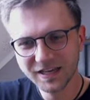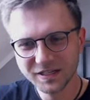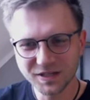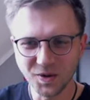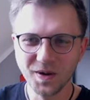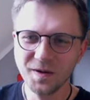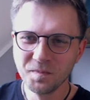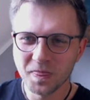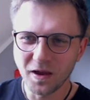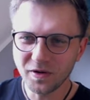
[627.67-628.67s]
So,
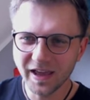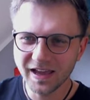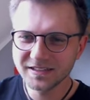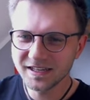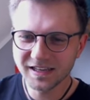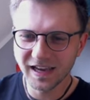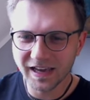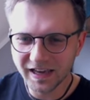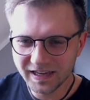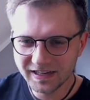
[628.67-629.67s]
okay, I think
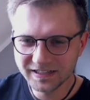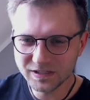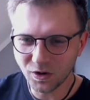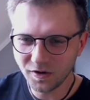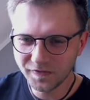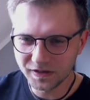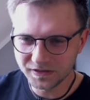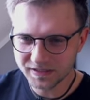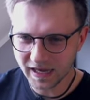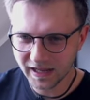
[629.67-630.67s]
uh, it is
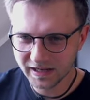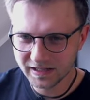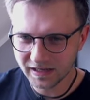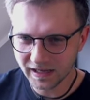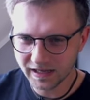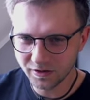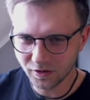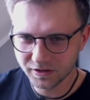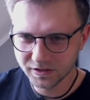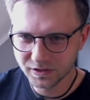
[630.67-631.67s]
obvious. And in
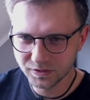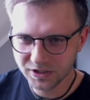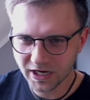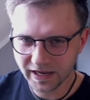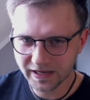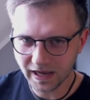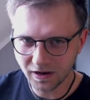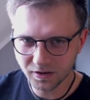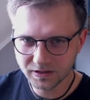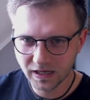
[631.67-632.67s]
order to check it
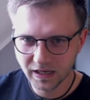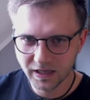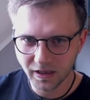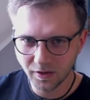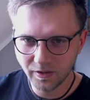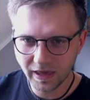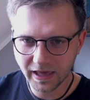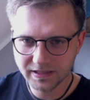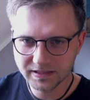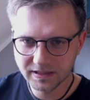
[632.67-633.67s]
out, you
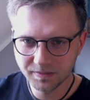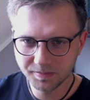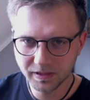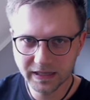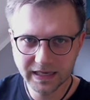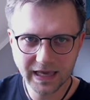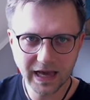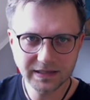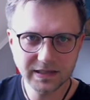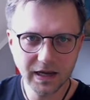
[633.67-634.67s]
can simply
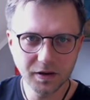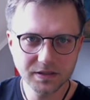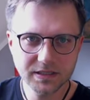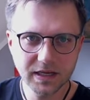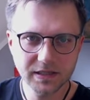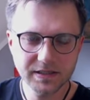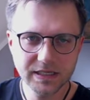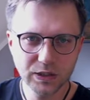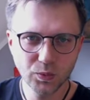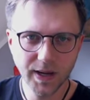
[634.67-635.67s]
cut out cells
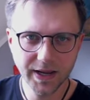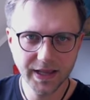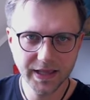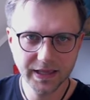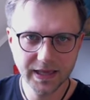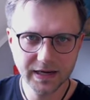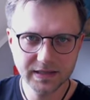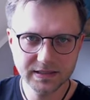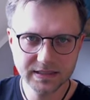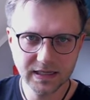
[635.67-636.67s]
here while
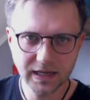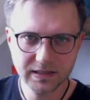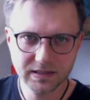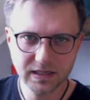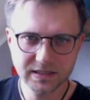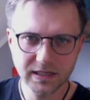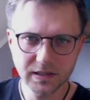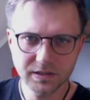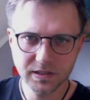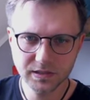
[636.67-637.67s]
getting select
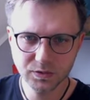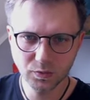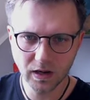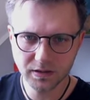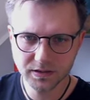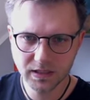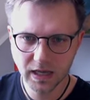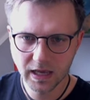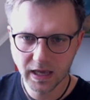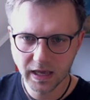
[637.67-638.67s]
cells throughout.
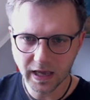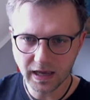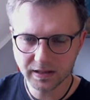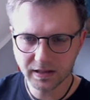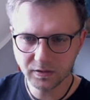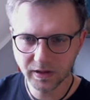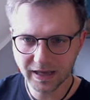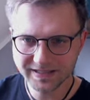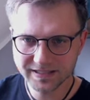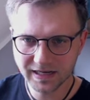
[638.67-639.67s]
And then you
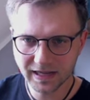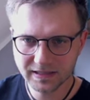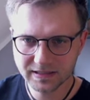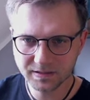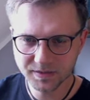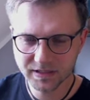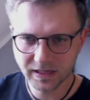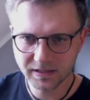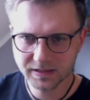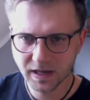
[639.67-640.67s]
can select some
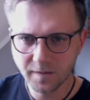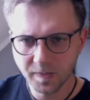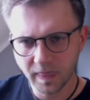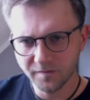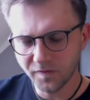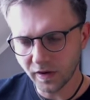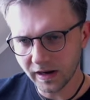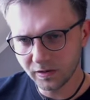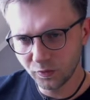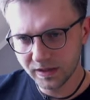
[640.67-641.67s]
cells. For
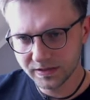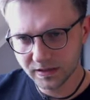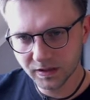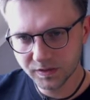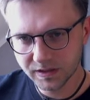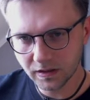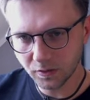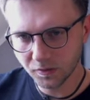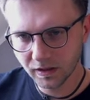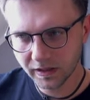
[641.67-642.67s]
any reason, you see
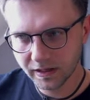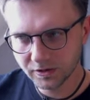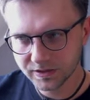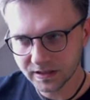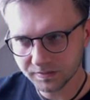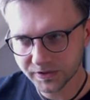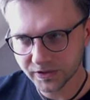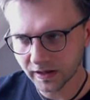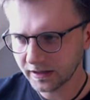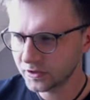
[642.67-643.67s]
only here some
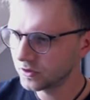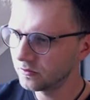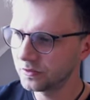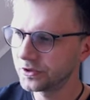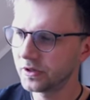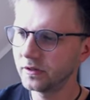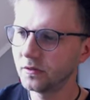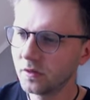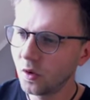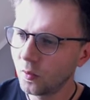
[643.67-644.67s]
selection, which I
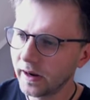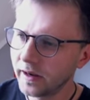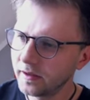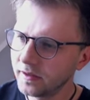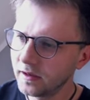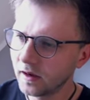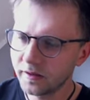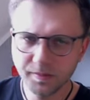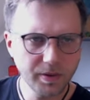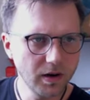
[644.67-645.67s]
don't know why the
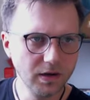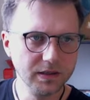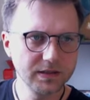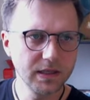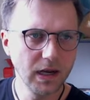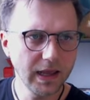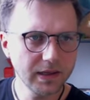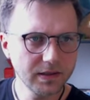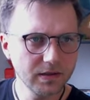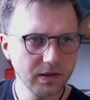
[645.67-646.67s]
other part is
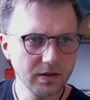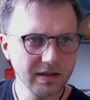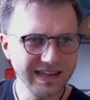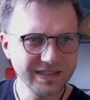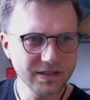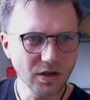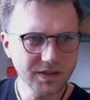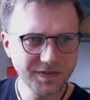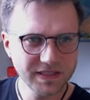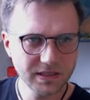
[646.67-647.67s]
select and is not
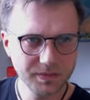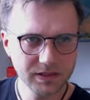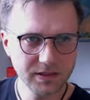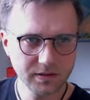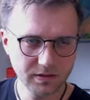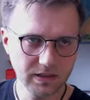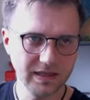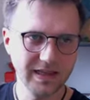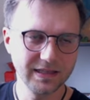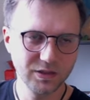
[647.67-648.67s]
visible
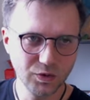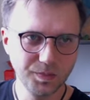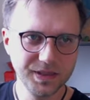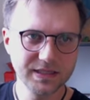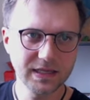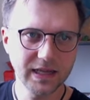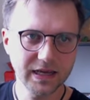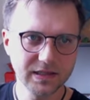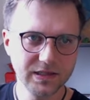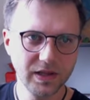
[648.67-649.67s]
to be
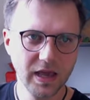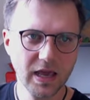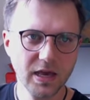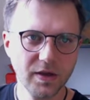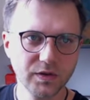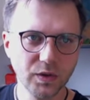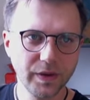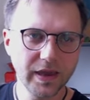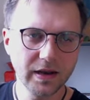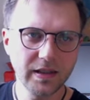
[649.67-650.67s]
selected. So we
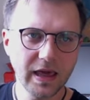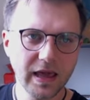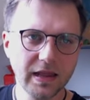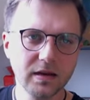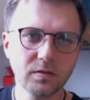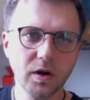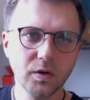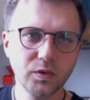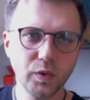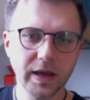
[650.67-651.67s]
can then
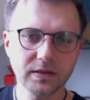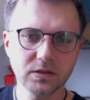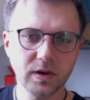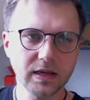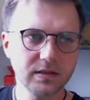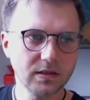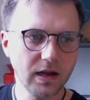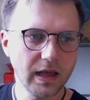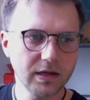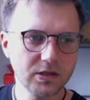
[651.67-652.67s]
go to extract
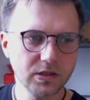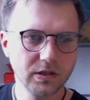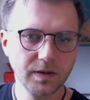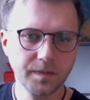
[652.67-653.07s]
selection